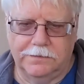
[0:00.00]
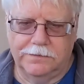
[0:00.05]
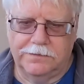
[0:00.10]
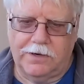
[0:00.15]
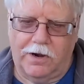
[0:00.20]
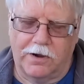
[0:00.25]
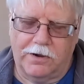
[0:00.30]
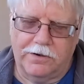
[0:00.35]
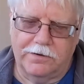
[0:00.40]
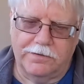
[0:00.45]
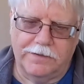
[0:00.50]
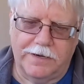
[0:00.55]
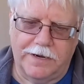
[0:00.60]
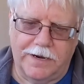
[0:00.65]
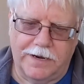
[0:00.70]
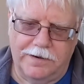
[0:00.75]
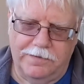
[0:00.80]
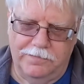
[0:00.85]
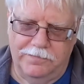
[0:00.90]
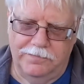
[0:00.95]
darker than
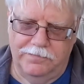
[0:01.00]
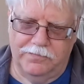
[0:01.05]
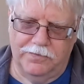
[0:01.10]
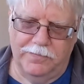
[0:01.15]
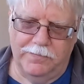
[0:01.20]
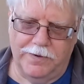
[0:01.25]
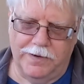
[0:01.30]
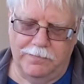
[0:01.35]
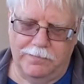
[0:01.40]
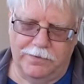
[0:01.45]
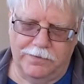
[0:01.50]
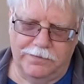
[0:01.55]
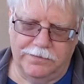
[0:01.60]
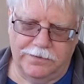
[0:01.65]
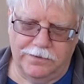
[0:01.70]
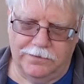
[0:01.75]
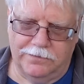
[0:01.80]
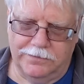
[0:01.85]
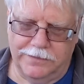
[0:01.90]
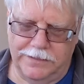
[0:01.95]
I remember,
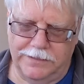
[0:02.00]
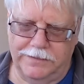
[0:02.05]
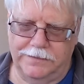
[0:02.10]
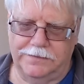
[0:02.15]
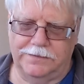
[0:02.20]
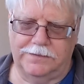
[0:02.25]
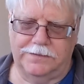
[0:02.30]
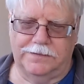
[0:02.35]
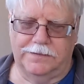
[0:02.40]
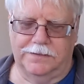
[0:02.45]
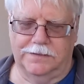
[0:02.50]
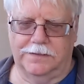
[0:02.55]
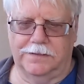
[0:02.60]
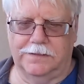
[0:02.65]
though it is